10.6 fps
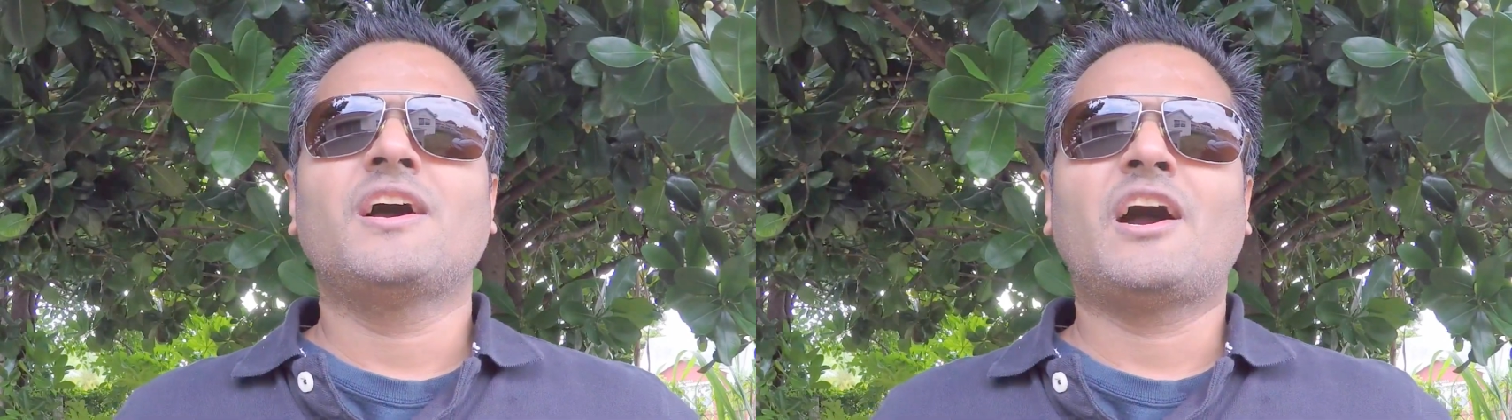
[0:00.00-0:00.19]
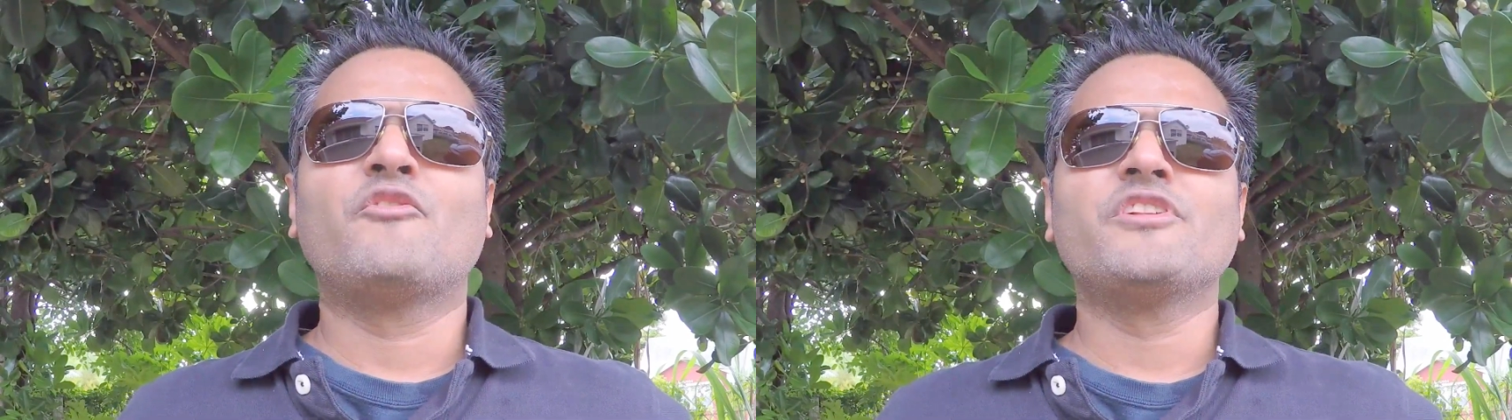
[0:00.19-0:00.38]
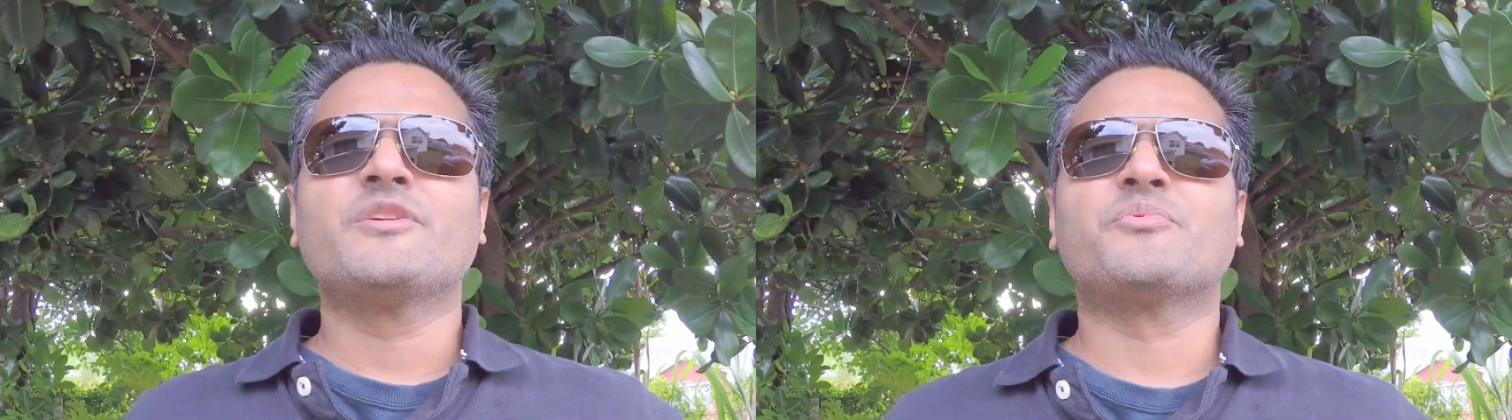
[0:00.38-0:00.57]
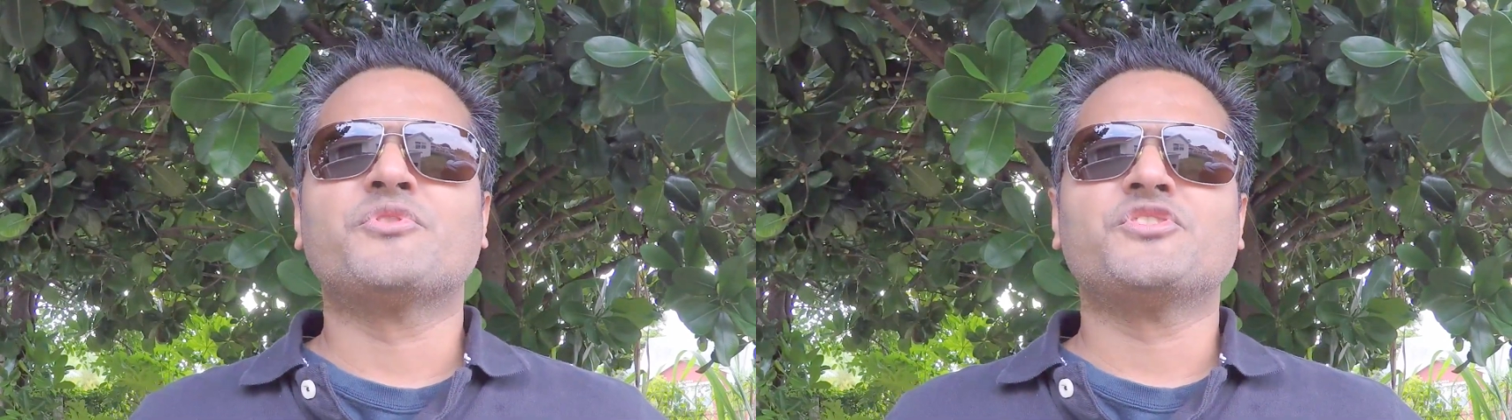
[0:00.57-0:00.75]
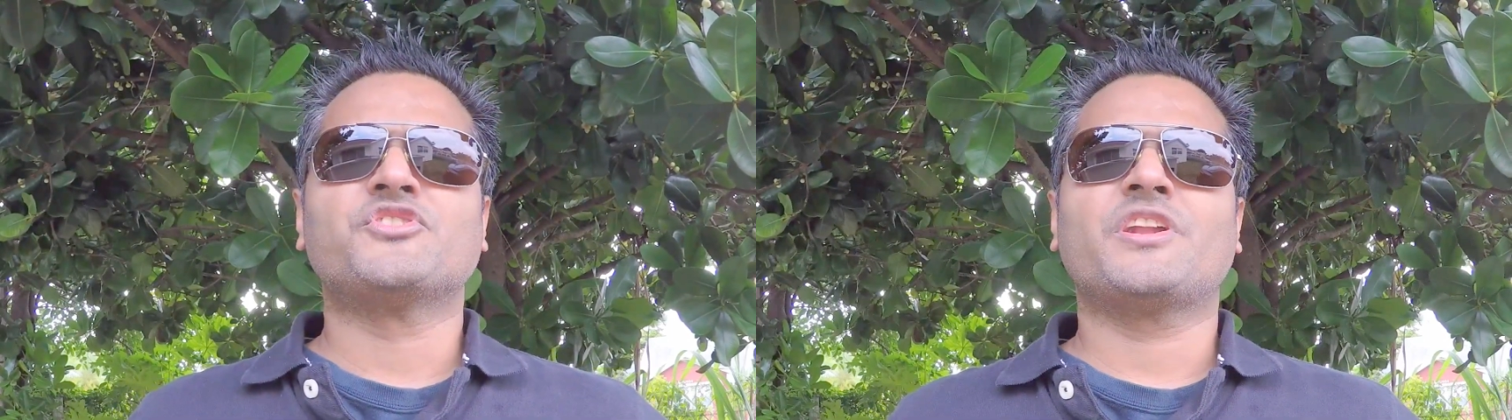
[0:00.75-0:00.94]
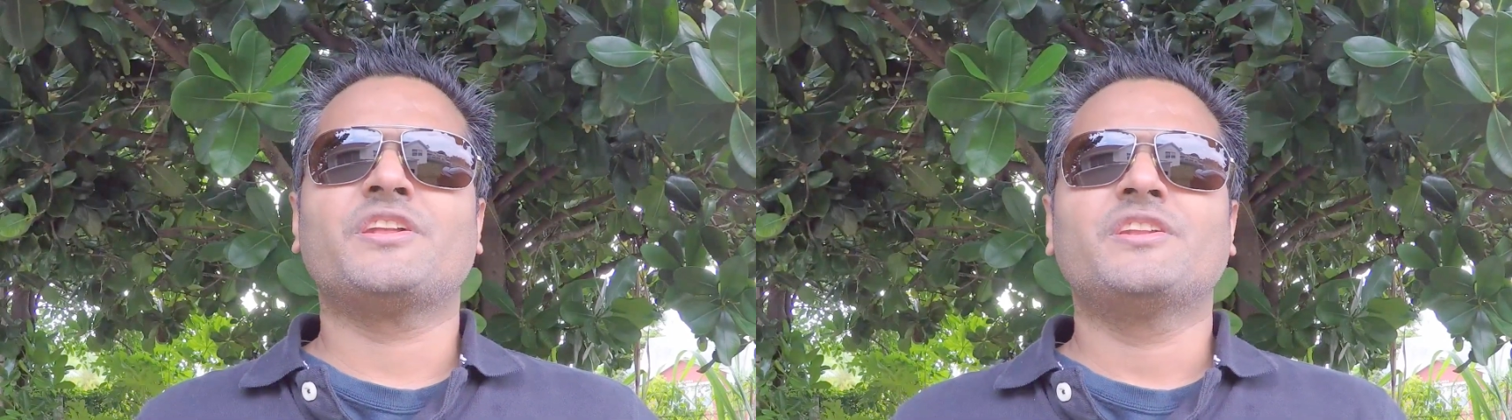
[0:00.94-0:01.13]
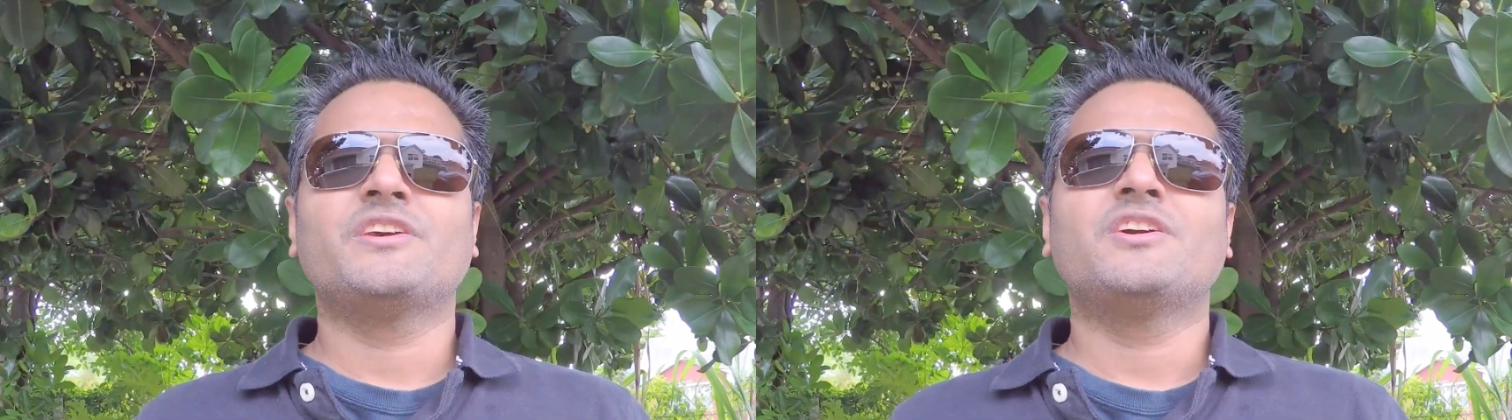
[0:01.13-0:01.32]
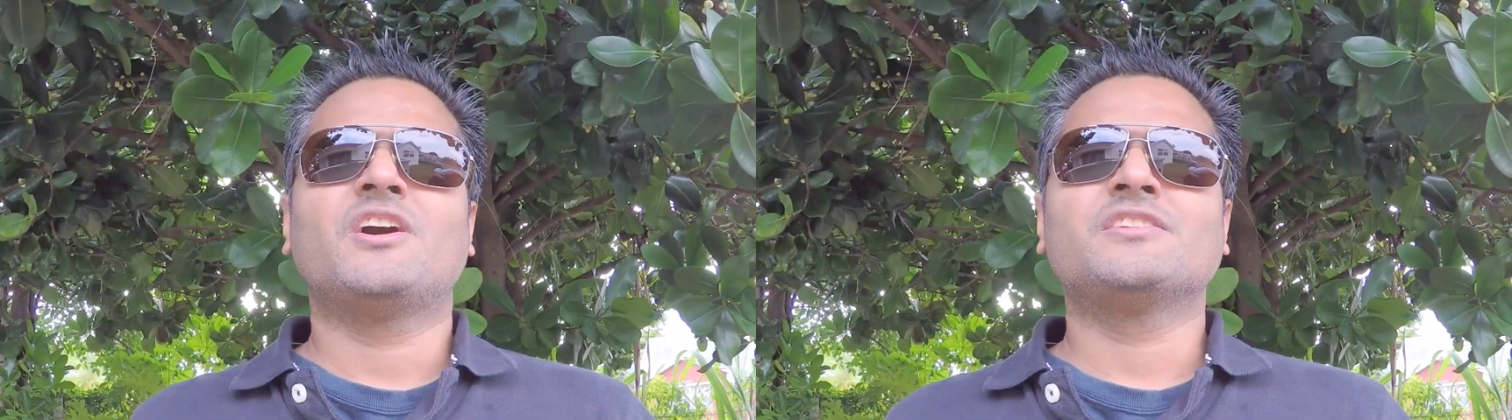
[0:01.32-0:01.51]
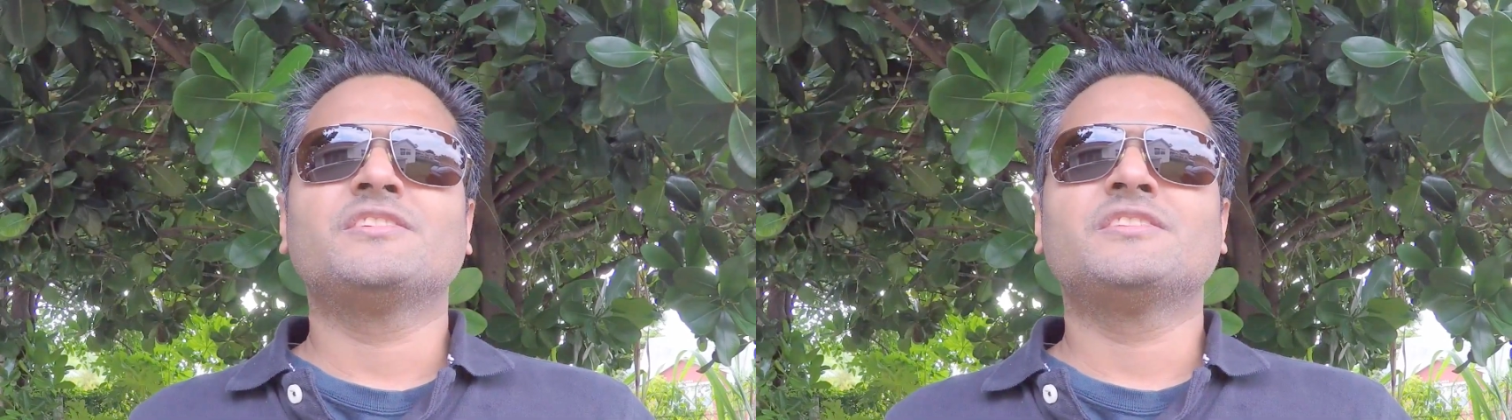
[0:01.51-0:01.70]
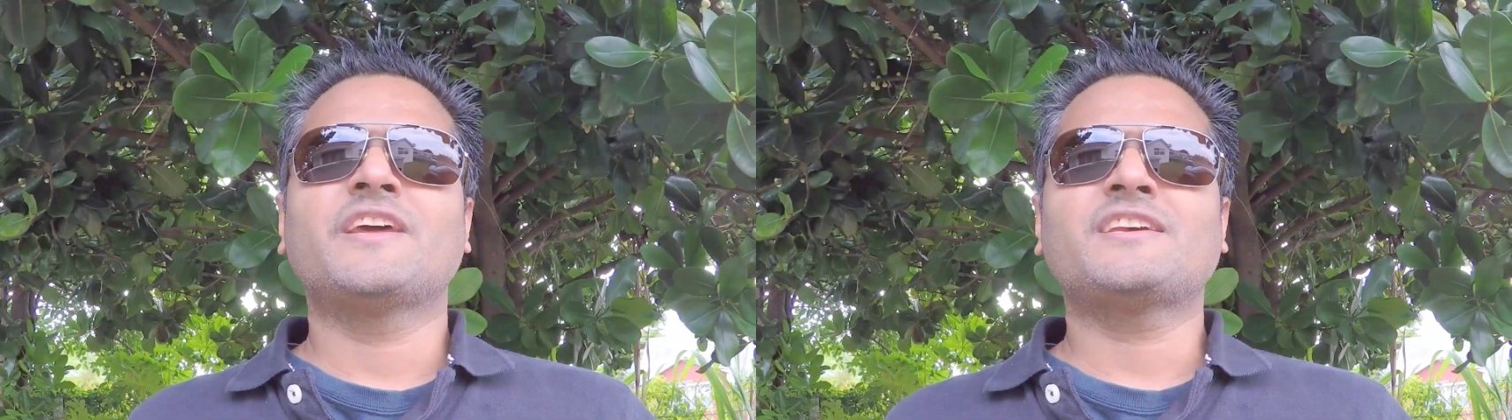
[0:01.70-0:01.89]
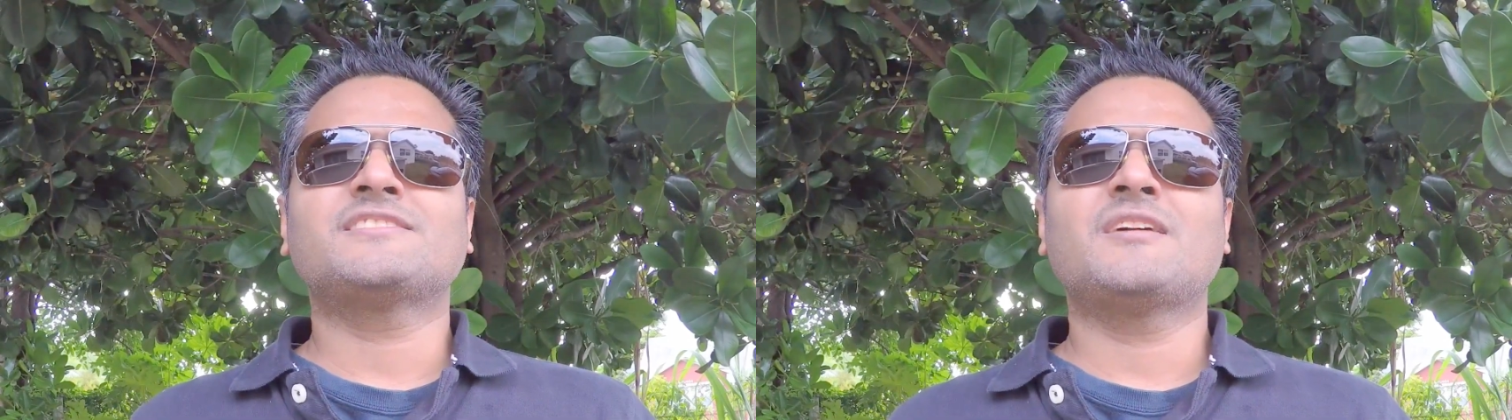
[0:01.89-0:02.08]
I really appreciate it. Until
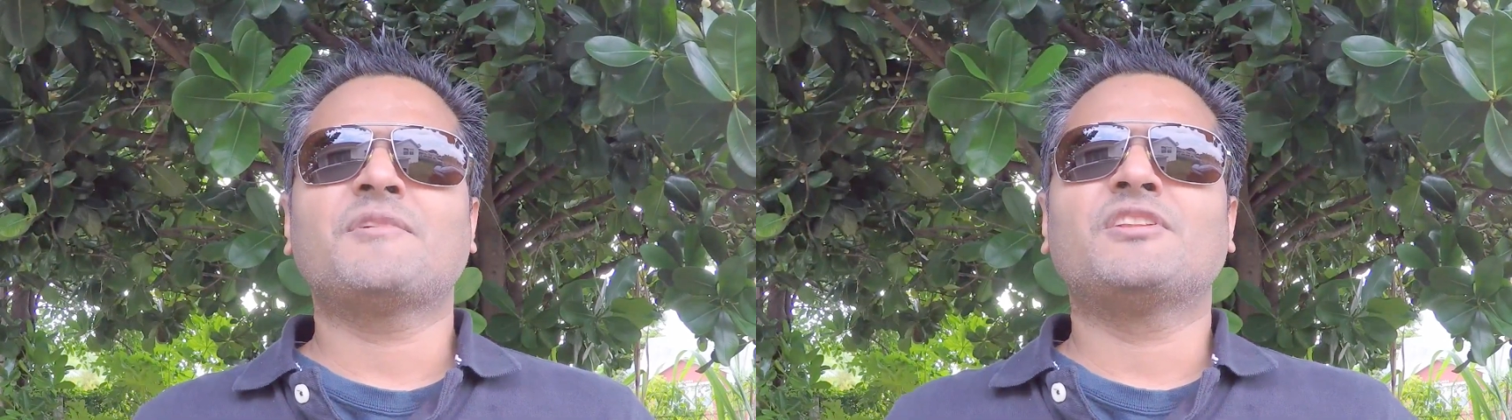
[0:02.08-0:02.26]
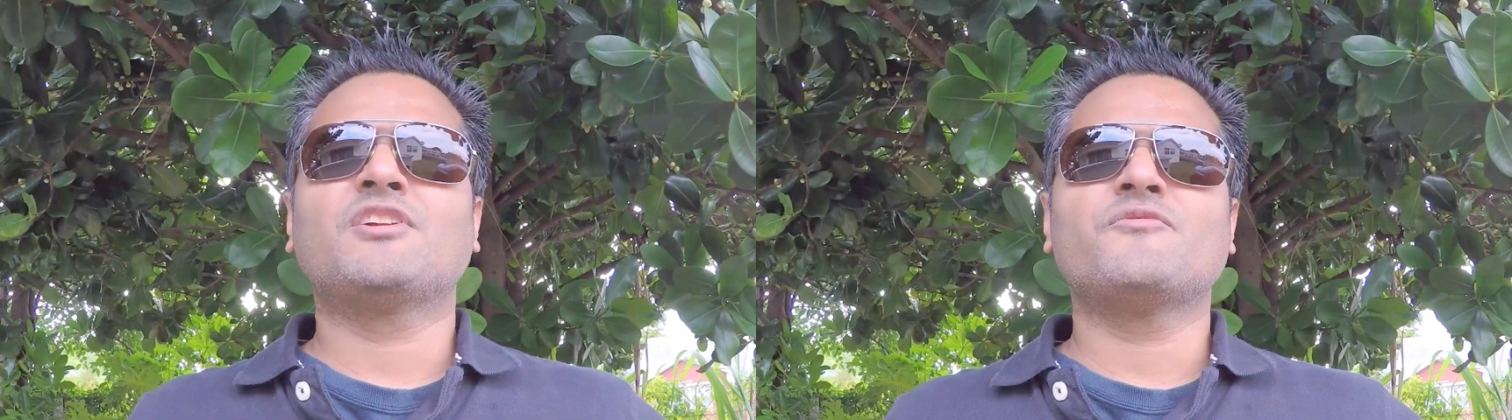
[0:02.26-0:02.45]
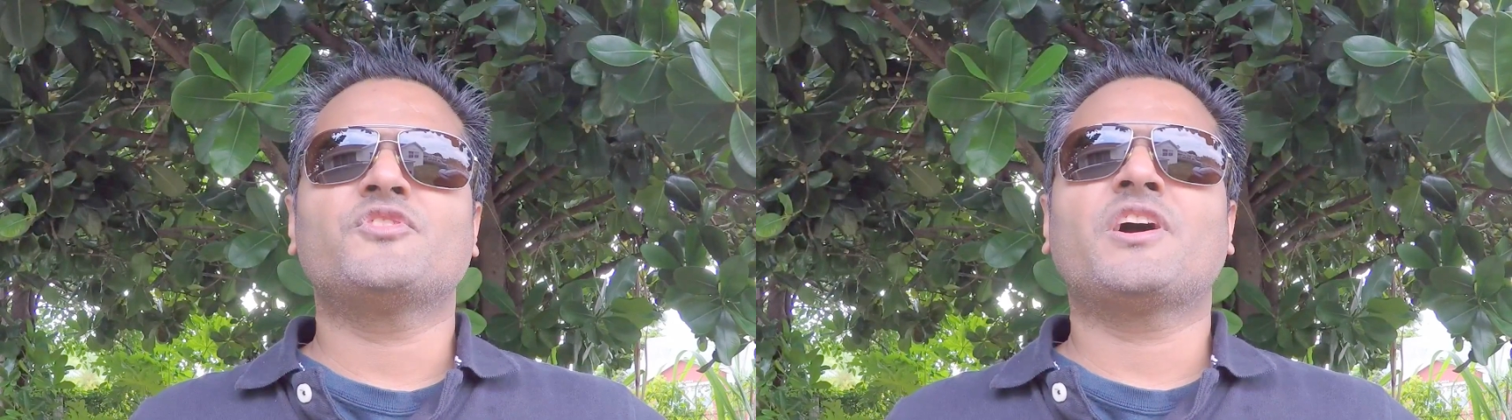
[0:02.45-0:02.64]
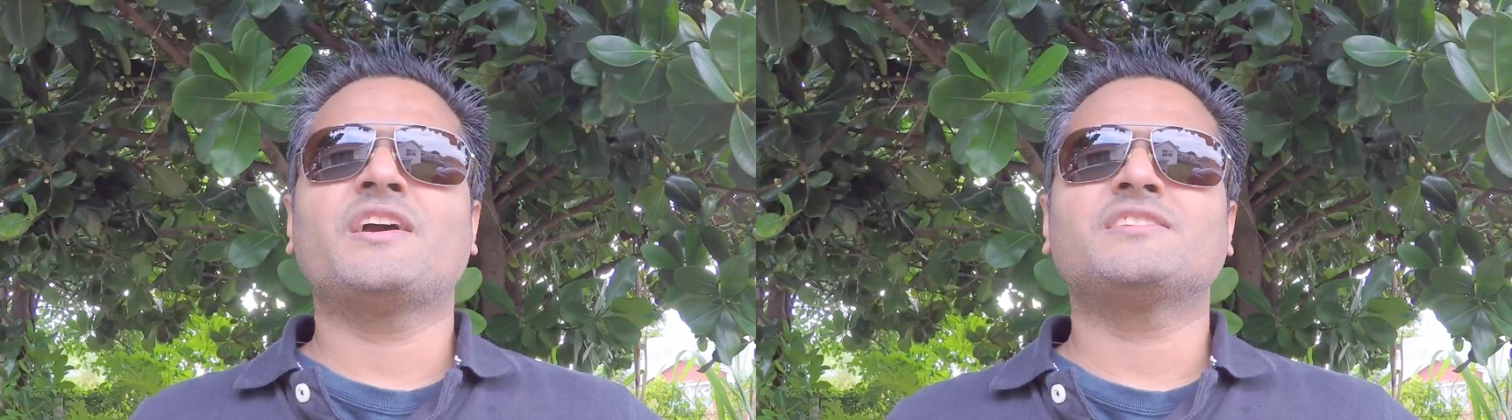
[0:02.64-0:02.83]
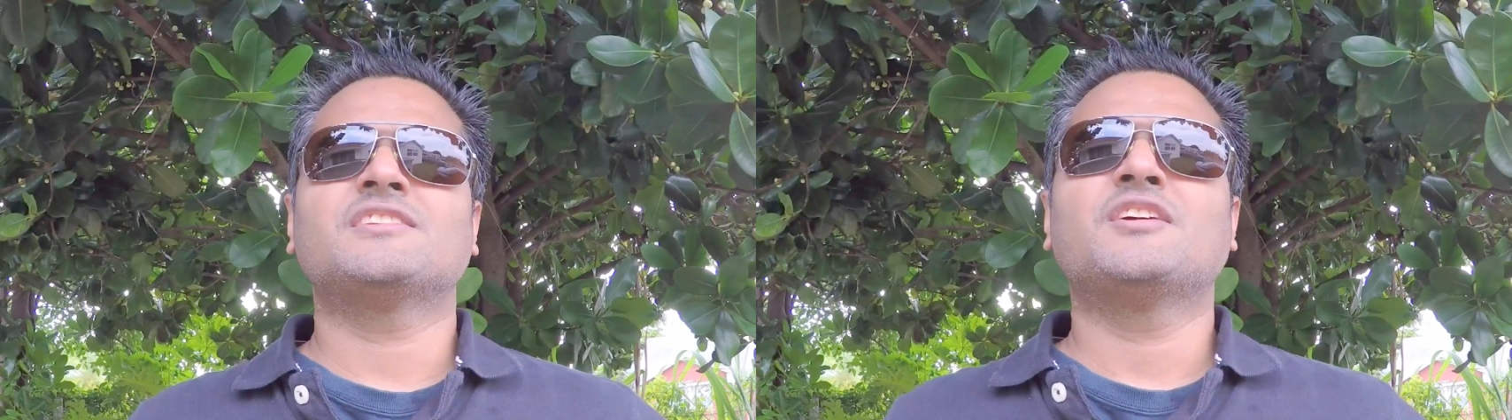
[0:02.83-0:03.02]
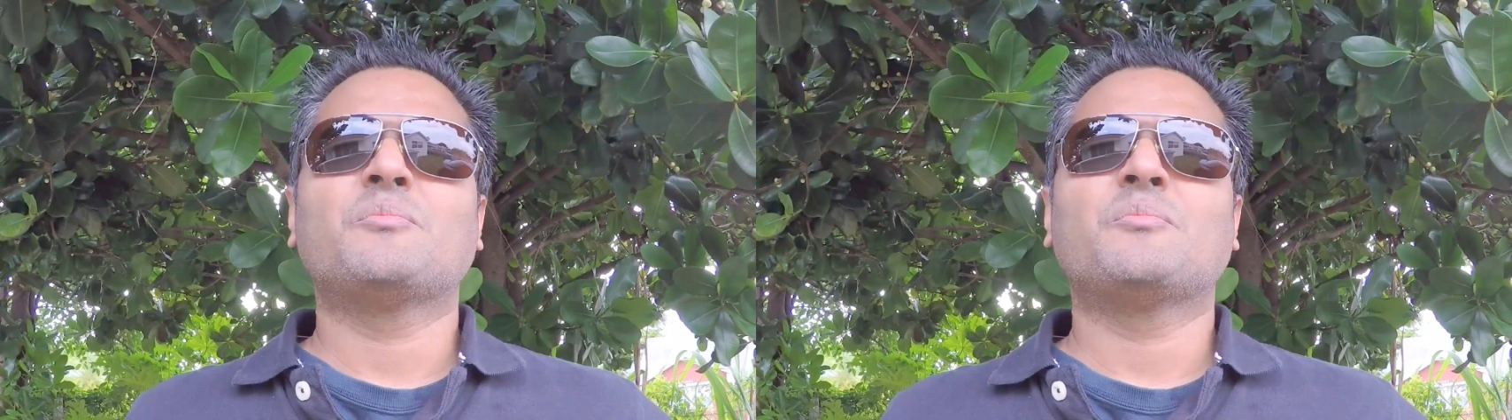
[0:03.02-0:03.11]
next time, I love you guys.